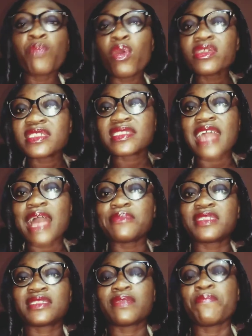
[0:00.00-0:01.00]
most times
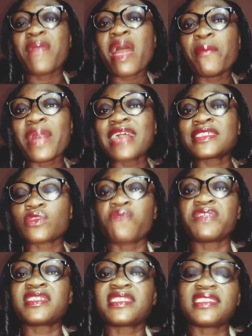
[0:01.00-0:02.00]
members
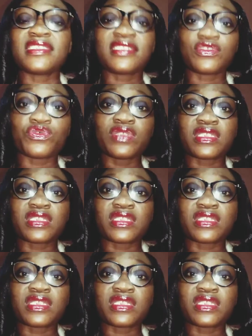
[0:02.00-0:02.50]
of the C-suite,